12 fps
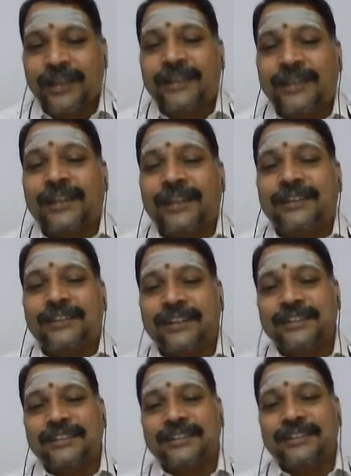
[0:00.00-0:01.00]
The
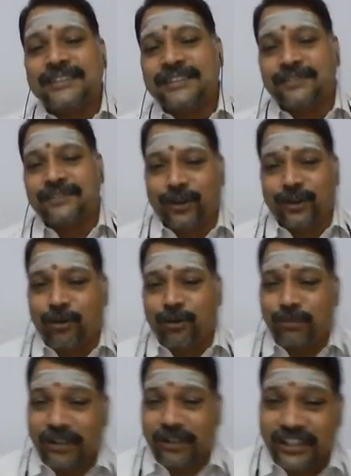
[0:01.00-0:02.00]
third reason for low
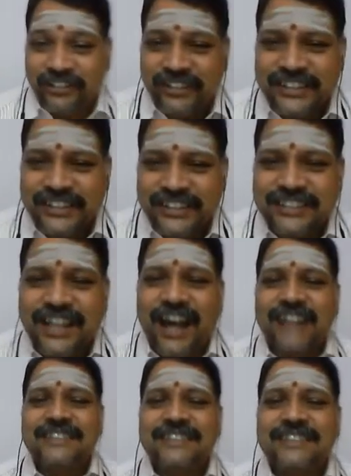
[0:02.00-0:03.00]
productivity is
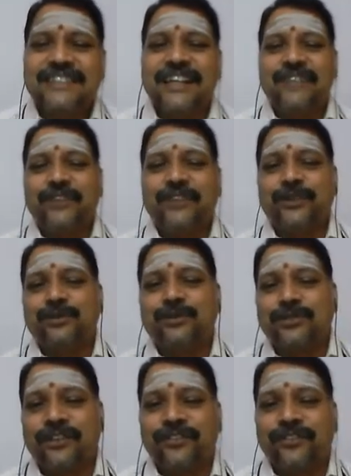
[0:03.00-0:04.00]
unscientific use
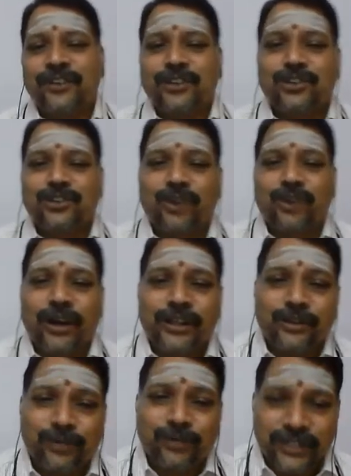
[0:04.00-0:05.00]
of soil
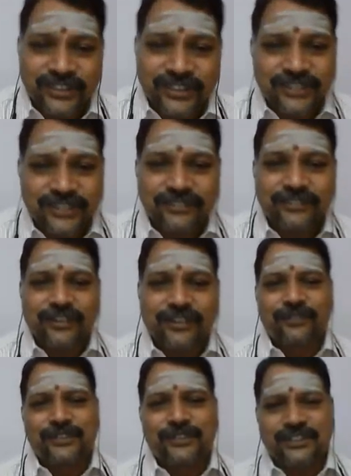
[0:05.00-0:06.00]
nutrients,
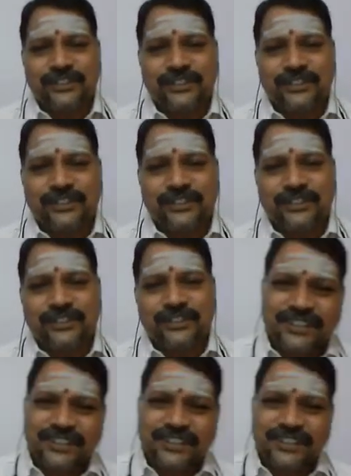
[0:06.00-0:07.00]
which may
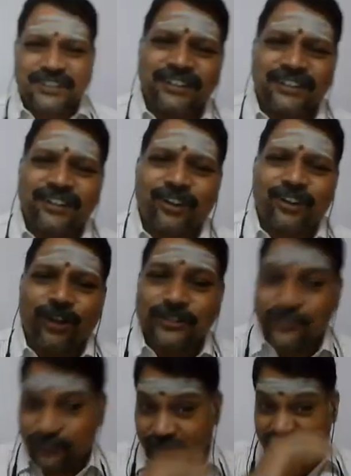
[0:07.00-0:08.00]
result in loss
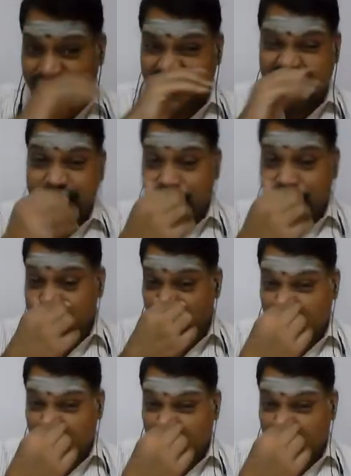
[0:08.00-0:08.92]
of fertility of soil.